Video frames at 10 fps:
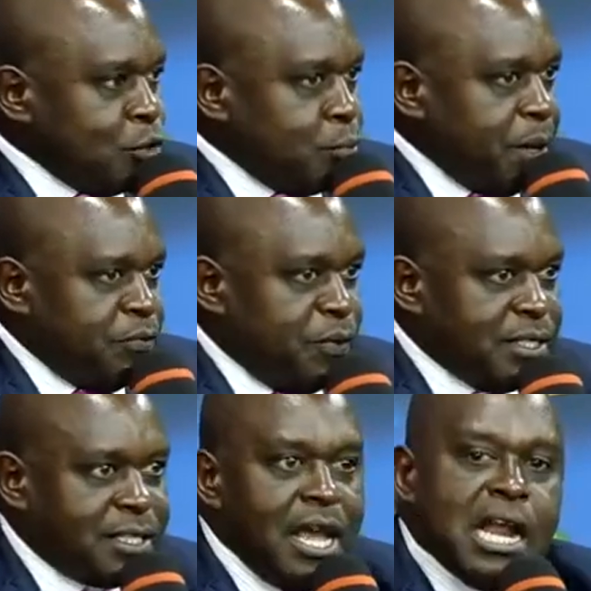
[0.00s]
to pay
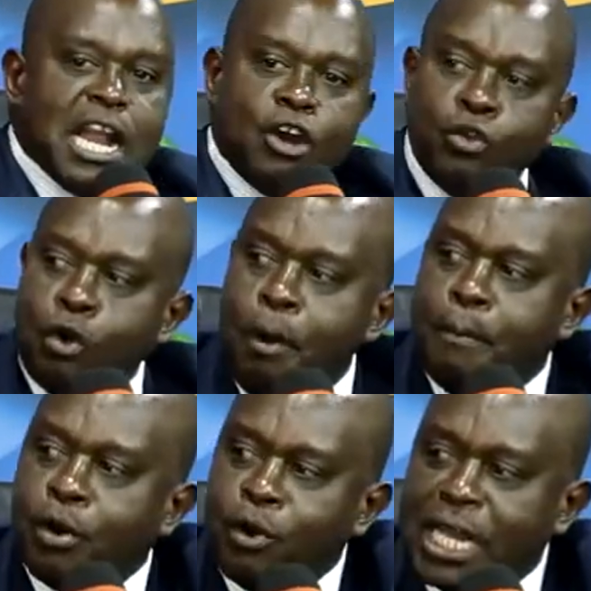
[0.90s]
fees. Now you go
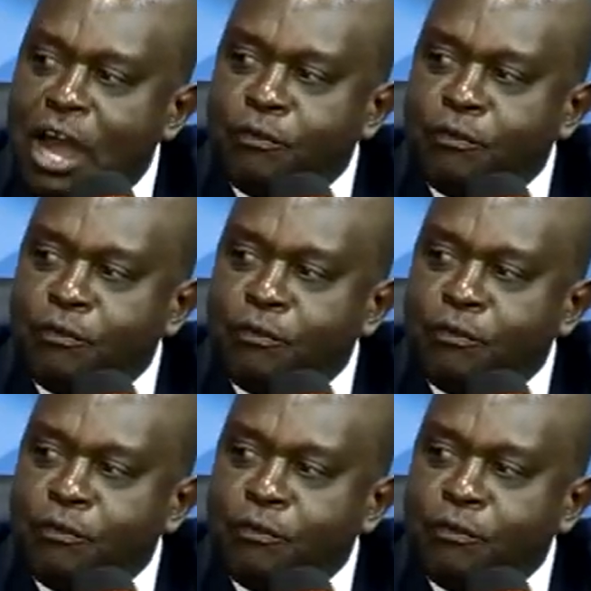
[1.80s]
borrowing now